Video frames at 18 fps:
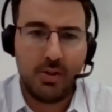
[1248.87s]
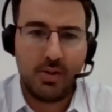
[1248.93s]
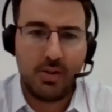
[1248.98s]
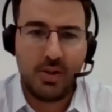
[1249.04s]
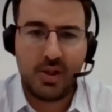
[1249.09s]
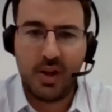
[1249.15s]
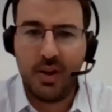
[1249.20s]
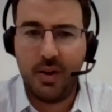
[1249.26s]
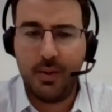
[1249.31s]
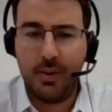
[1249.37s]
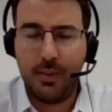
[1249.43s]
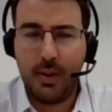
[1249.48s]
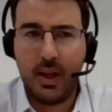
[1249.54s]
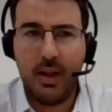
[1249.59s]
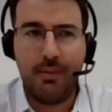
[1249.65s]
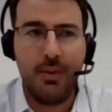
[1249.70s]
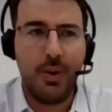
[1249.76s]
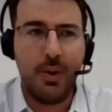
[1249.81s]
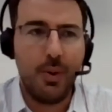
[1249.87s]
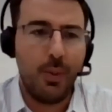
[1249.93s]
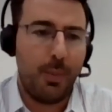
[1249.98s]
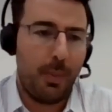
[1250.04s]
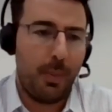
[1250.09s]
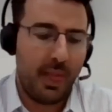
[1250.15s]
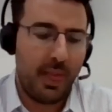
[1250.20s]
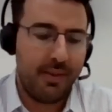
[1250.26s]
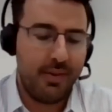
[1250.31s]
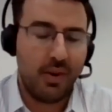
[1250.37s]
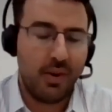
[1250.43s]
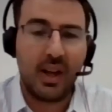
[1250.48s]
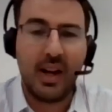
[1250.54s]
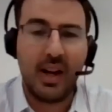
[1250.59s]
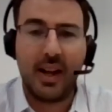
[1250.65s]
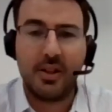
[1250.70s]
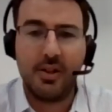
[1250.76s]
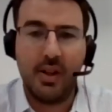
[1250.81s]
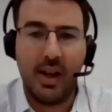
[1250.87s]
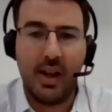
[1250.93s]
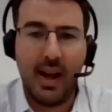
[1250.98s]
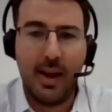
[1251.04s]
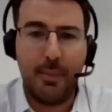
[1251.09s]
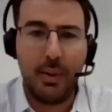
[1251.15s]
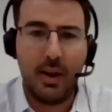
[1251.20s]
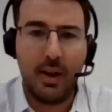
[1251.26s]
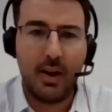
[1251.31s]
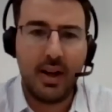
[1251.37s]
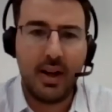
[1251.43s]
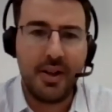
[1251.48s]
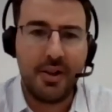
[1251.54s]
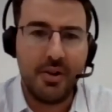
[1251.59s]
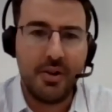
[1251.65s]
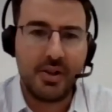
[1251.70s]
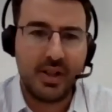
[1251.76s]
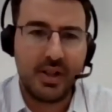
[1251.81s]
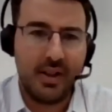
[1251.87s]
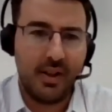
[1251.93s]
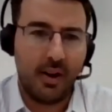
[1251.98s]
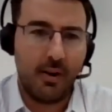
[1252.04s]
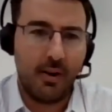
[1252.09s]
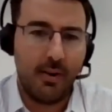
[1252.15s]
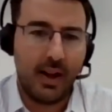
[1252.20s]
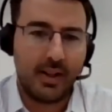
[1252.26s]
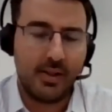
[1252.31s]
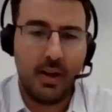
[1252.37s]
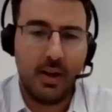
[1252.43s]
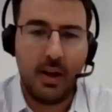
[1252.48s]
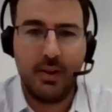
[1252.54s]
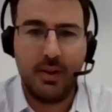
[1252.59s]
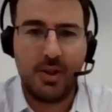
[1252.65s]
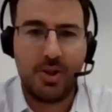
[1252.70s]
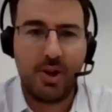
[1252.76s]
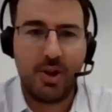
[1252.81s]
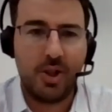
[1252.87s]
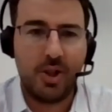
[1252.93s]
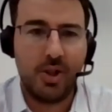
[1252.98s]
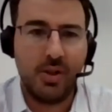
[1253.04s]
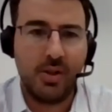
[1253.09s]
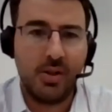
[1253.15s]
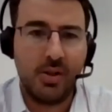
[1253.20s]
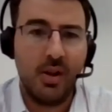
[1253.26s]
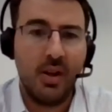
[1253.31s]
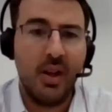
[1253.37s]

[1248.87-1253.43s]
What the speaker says: So if you connect to the API and you send the correct set of instructions,